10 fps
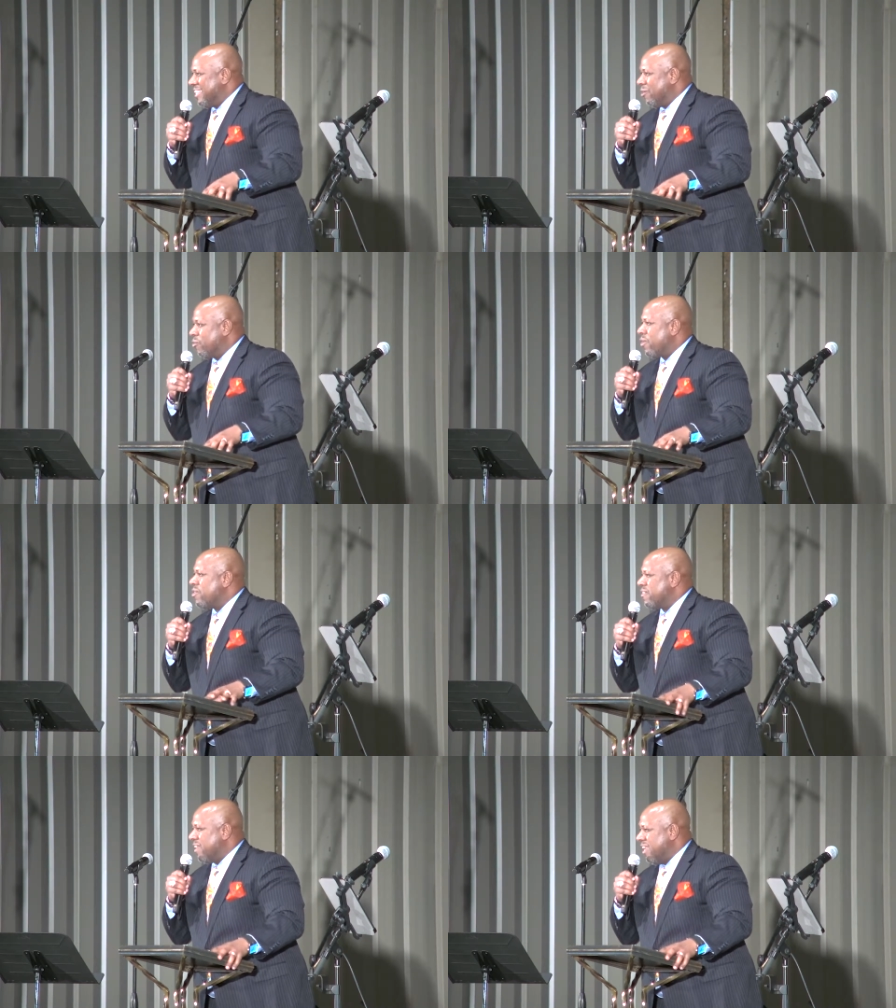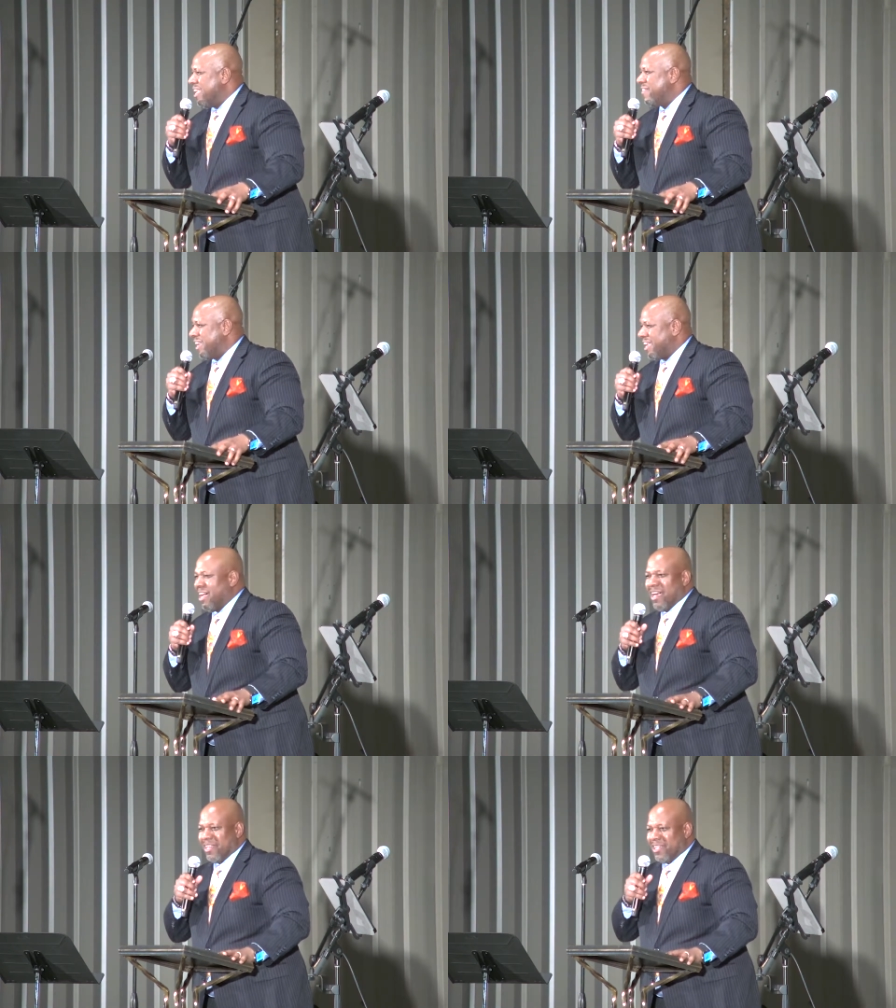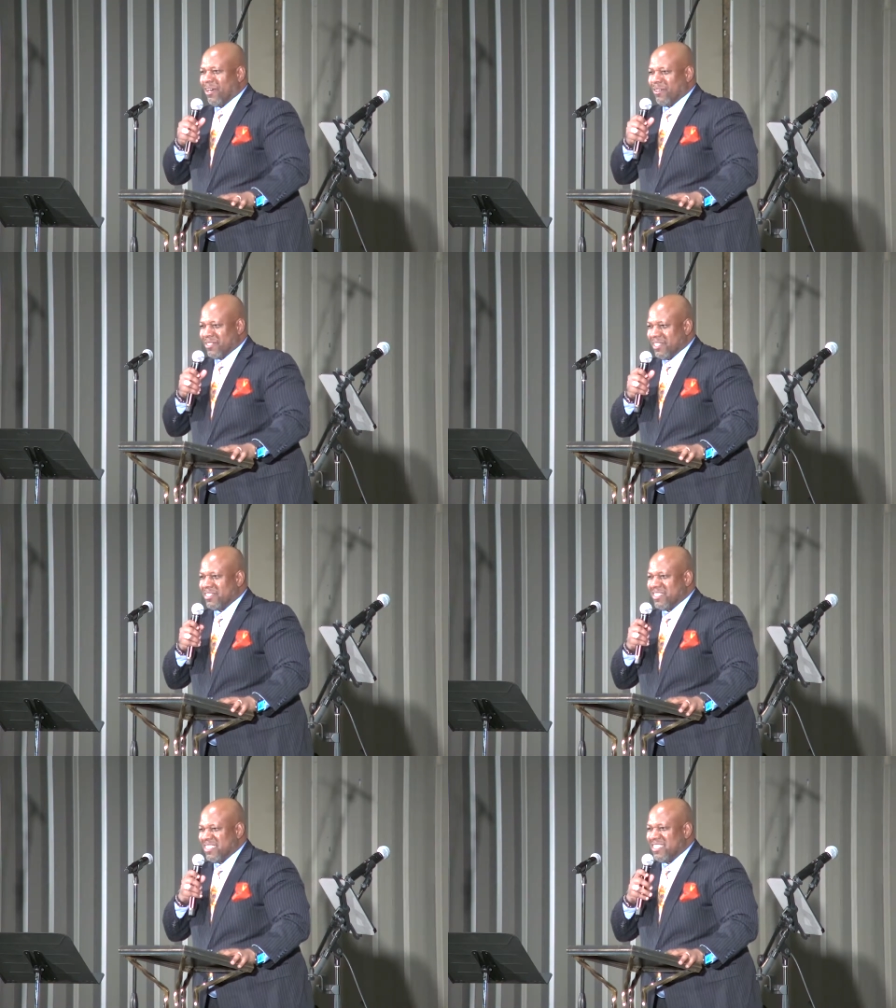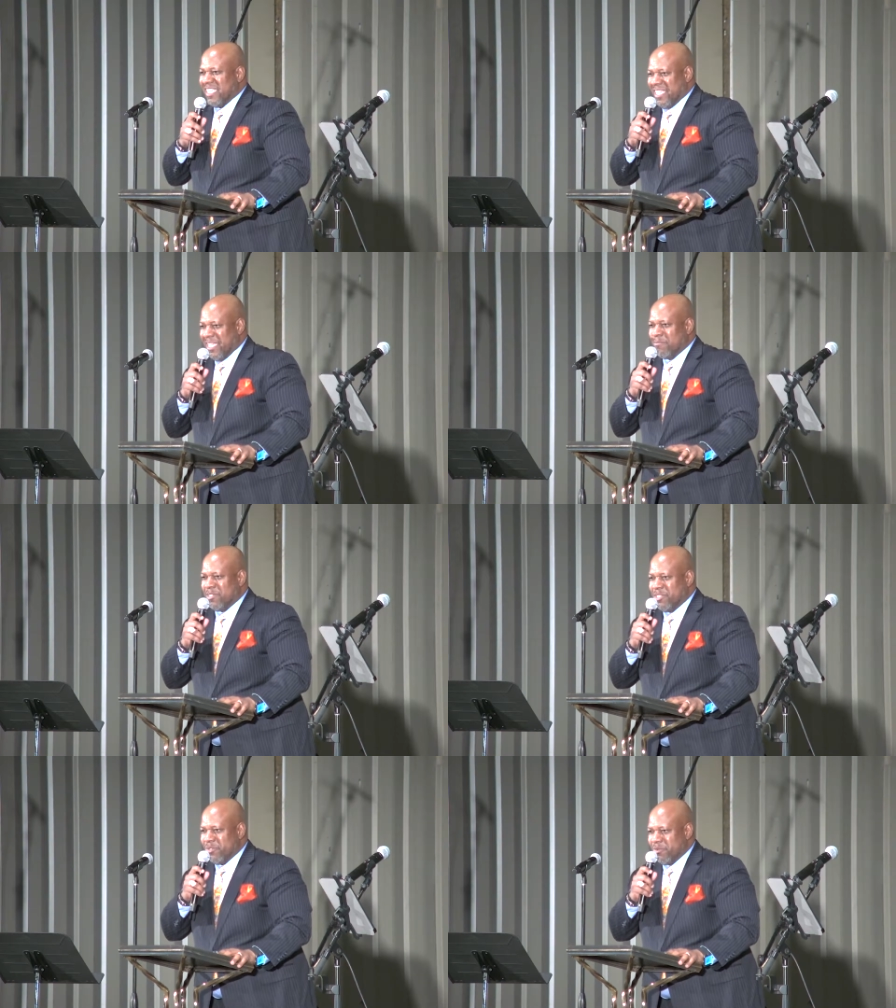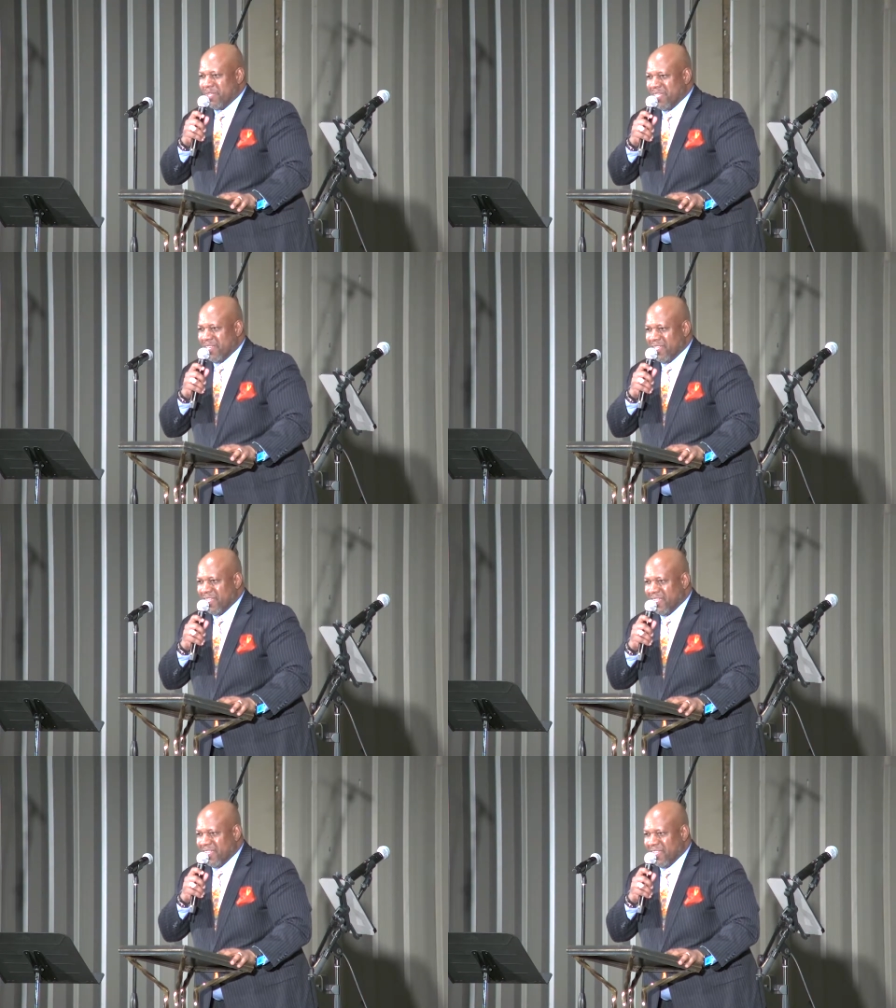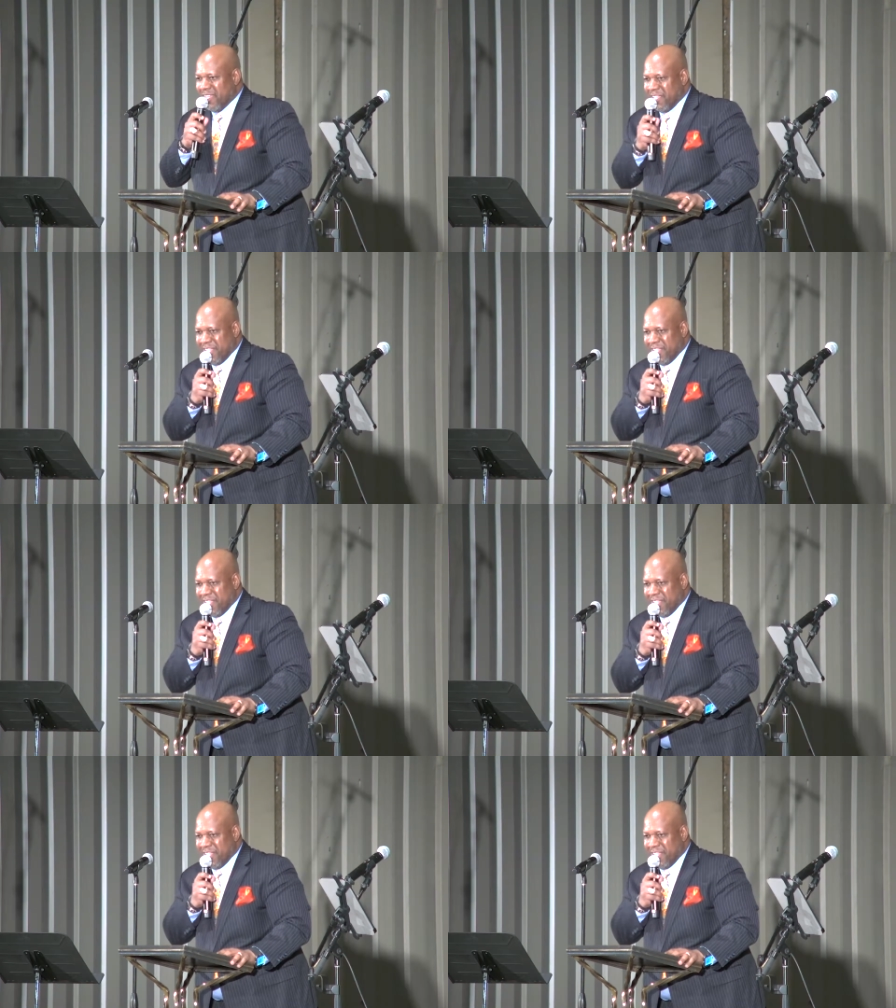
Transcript: the word of the living God calls us to see him do it again.